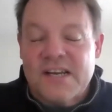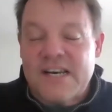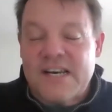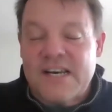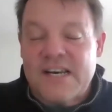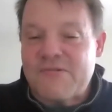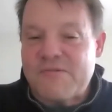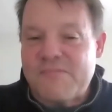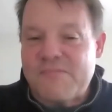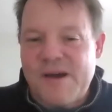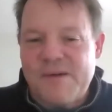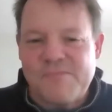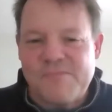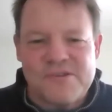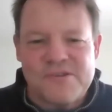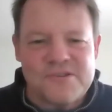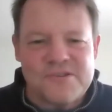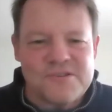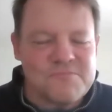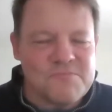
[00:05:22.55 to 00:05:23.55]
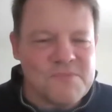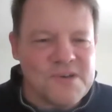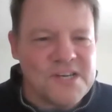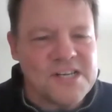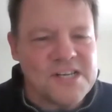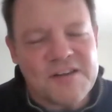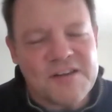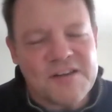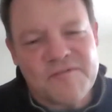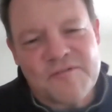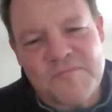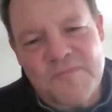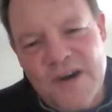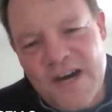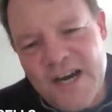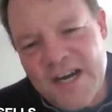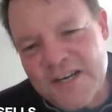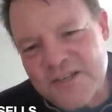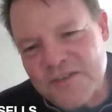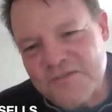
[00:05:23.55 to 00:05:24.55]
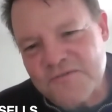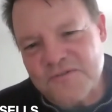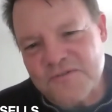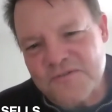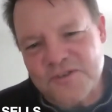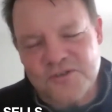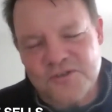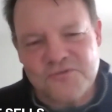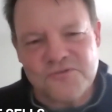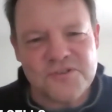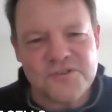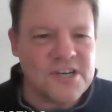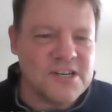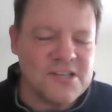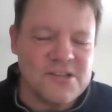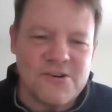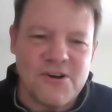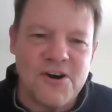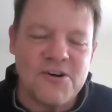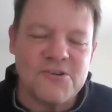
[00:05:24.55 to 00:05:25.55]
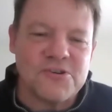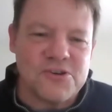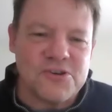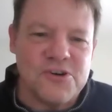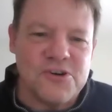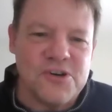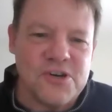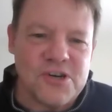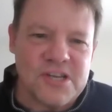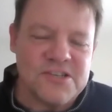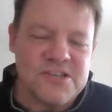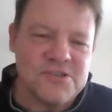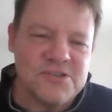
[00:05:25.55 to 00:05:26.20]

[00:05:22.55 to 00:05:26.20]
Now, remember, there's many different models for suicide, and they're all good.